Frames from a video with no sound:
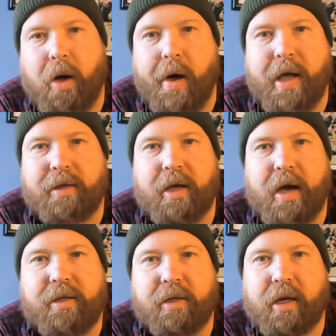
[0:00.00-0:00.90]
I get the
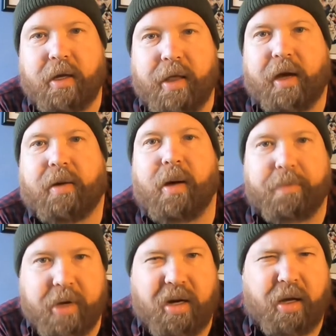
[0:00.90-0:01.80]
idea that
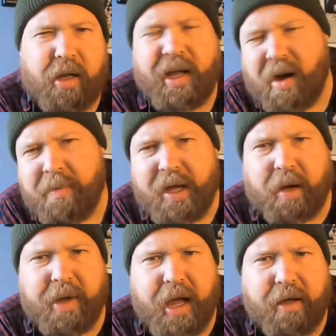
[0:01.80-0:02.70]
I'm gonna, I'll
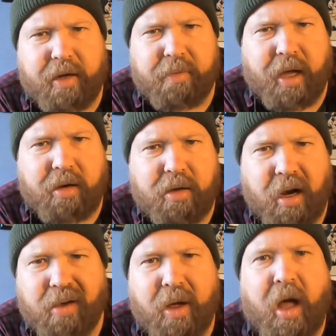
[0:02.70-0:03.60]
become a handyman, you
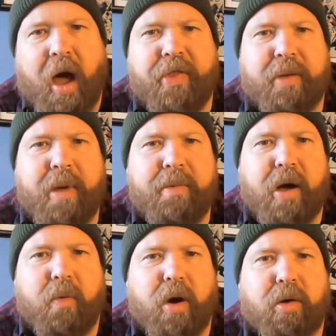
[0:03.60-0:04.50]
know? I think maybe
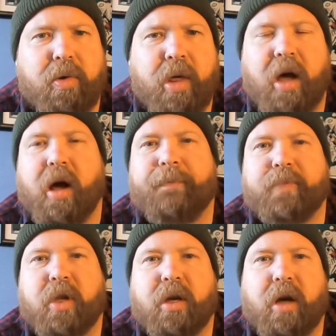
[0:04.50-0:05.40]
I'll work
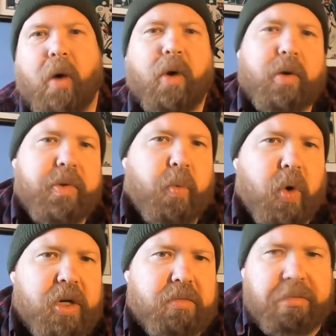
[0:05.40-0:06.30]
with
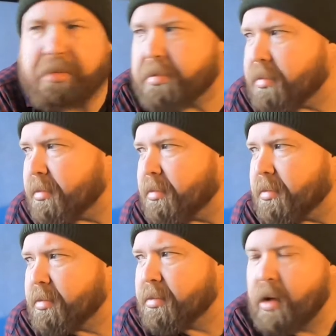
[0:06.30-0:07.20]
wood.
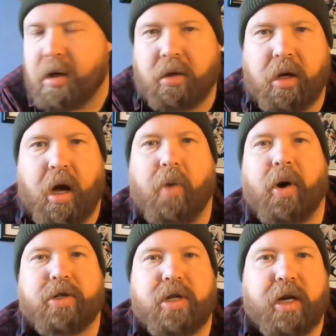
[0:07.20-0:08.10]
I
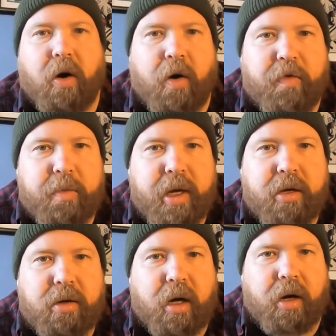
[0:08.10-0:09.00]
watched Nick
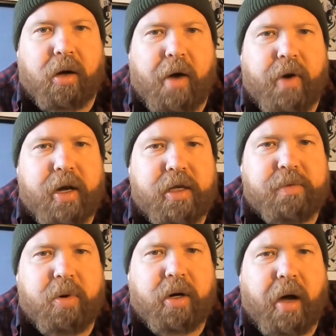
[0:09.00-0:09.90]
Offerman. I read his
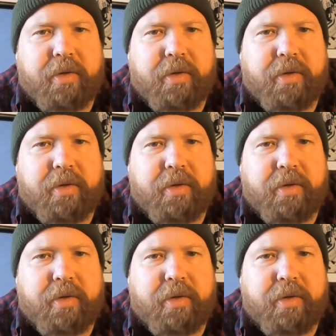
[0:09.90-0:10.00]
book.